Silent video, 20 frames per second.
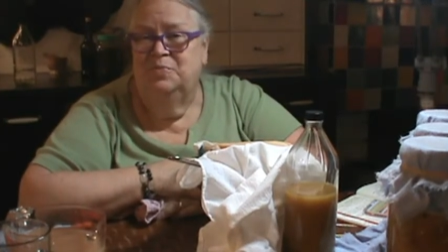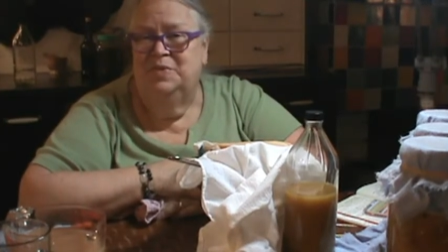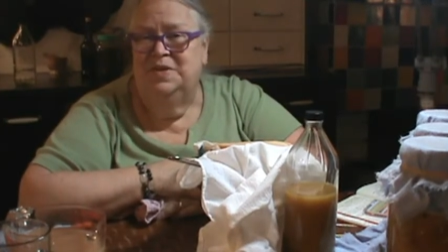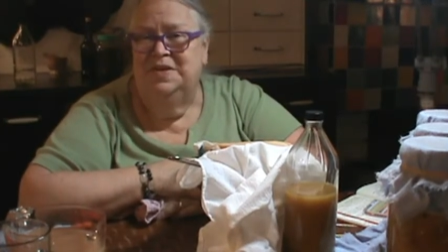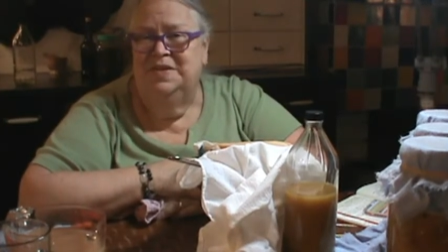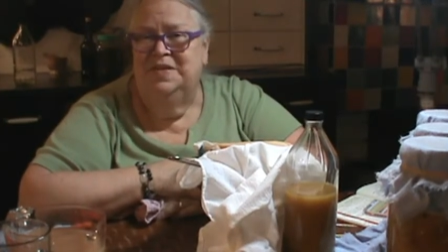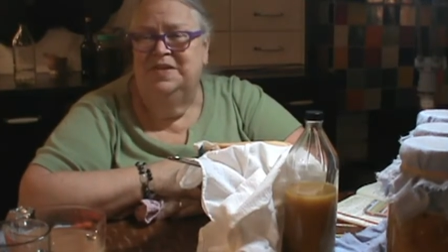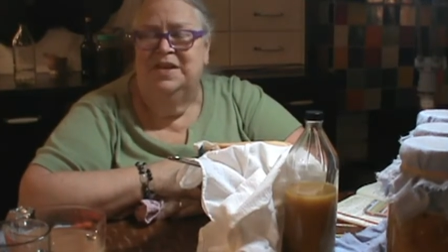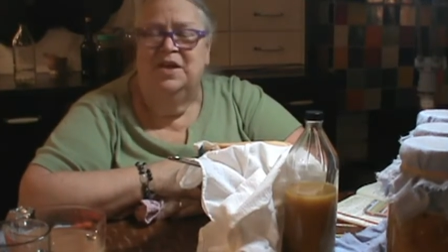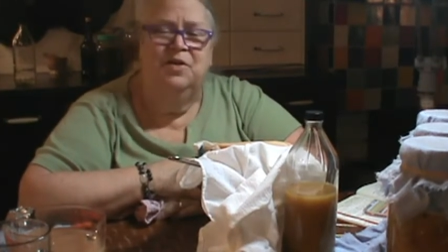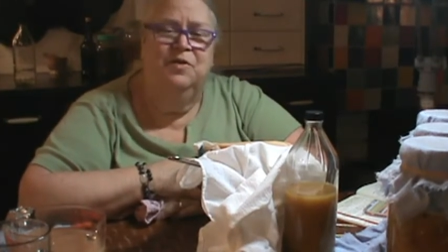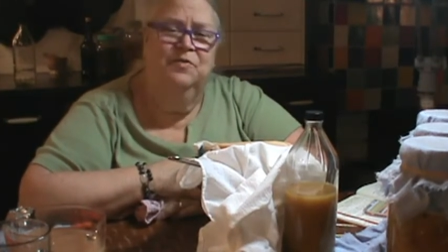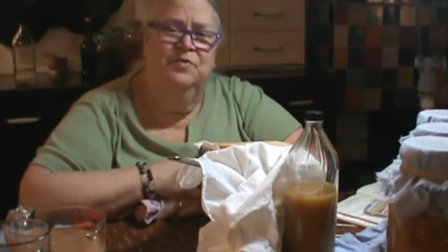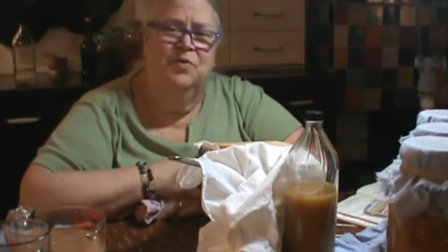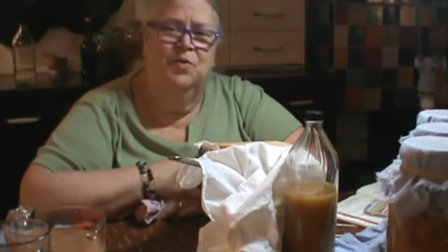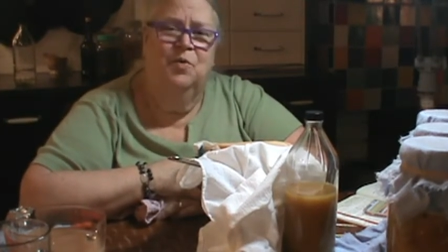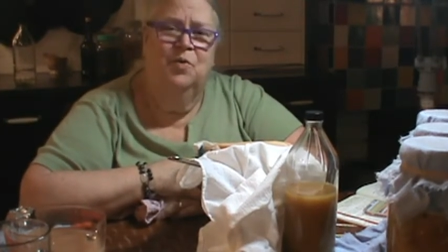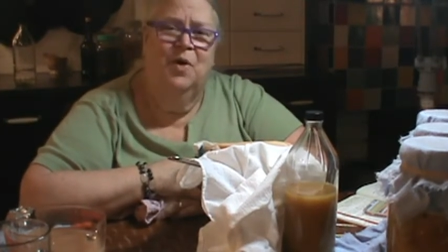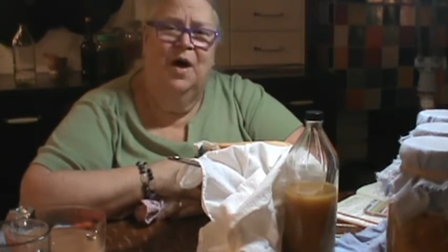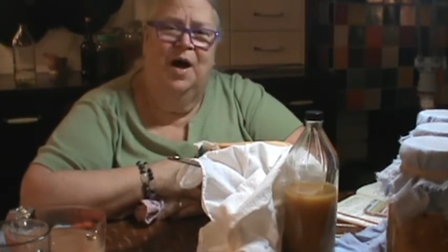be
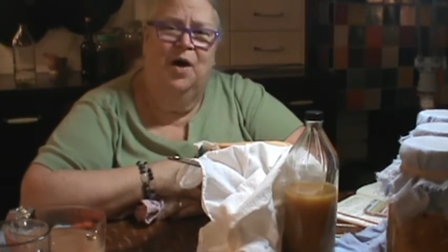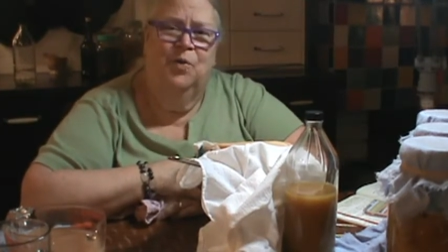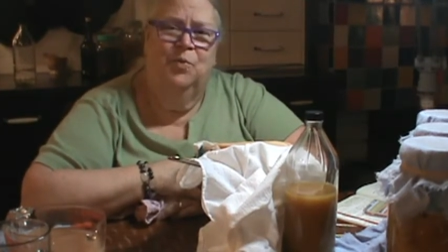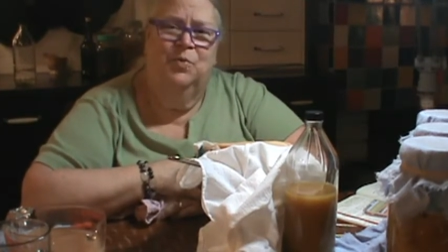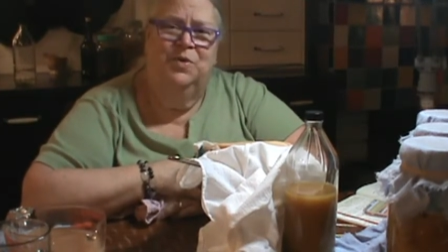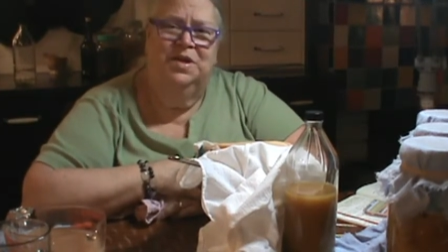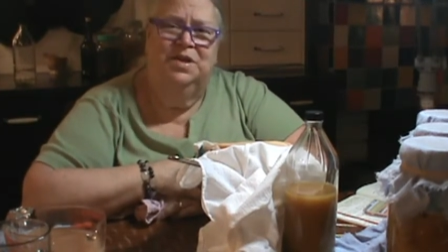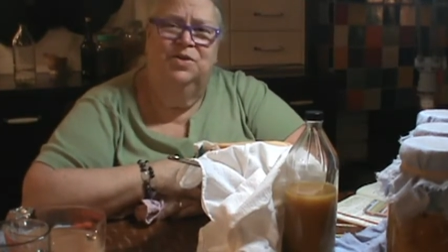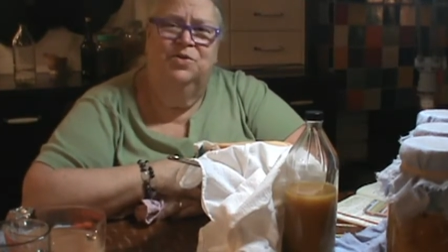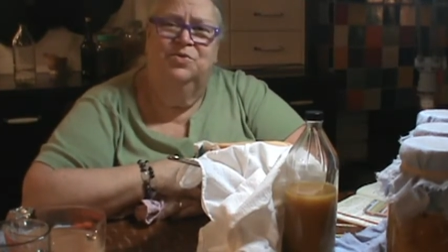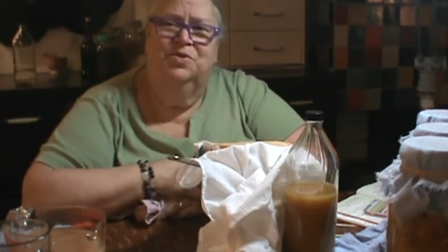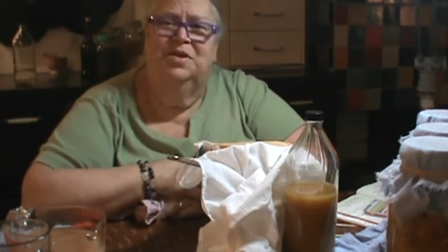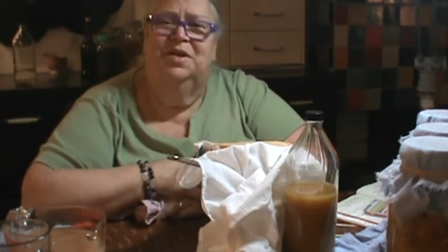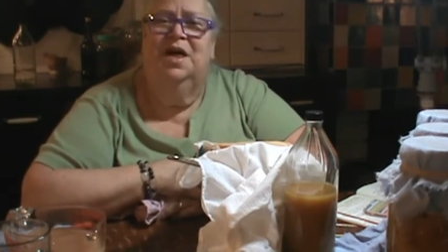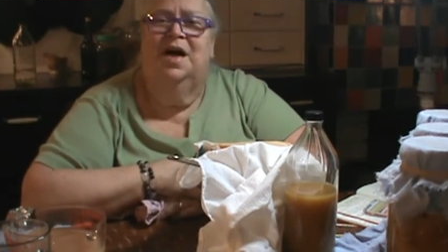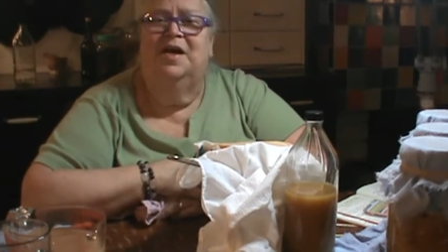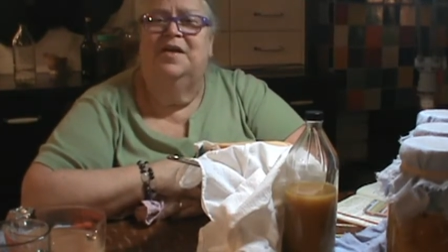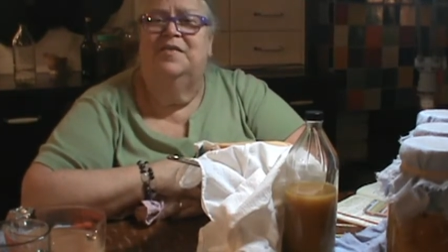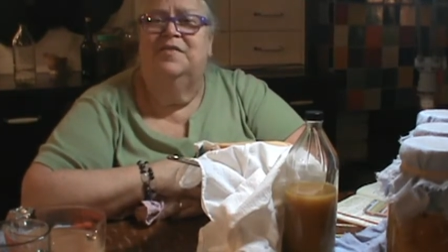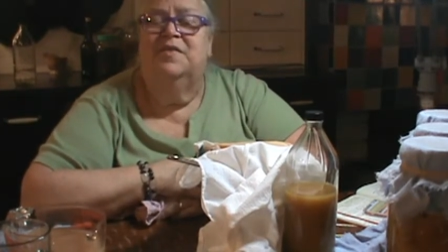careful how we
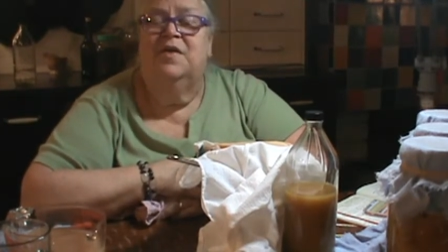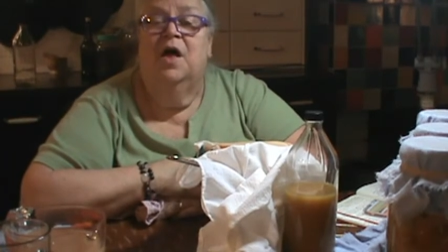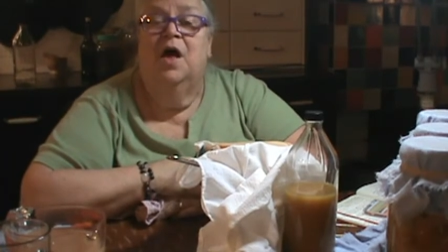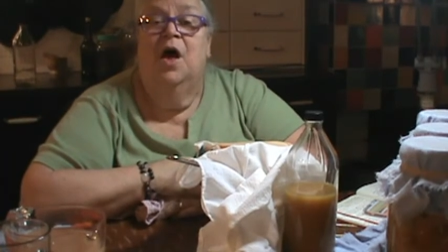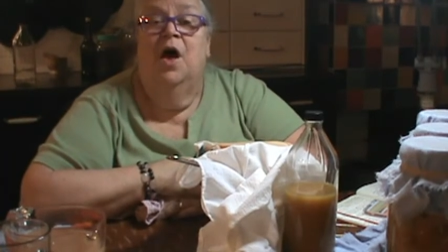utilize